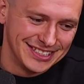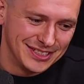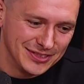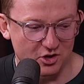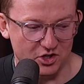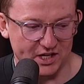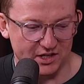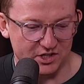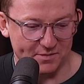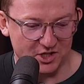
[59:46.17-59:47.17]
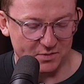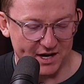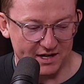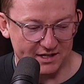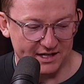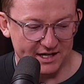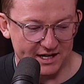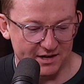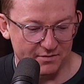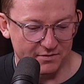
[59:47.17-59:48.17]
Josh, thank you so much, man.
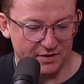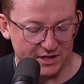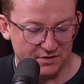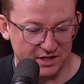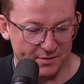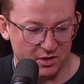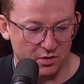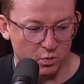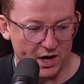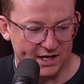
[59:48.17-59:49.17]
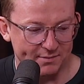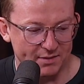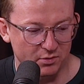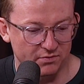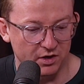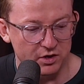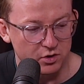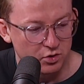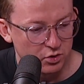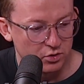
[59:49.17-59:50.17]
Thanks for coming on. Where can people follow
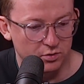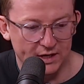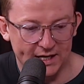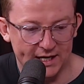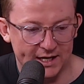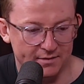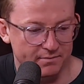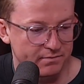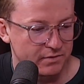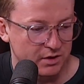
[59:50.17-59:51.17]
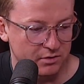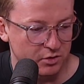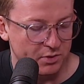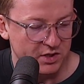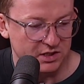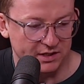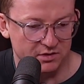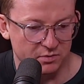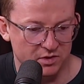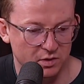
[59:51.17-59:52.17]
you? You personally
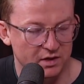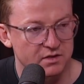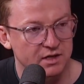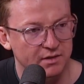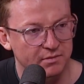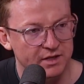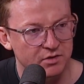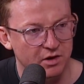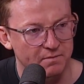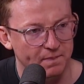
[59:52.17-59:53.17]
as well as eToro.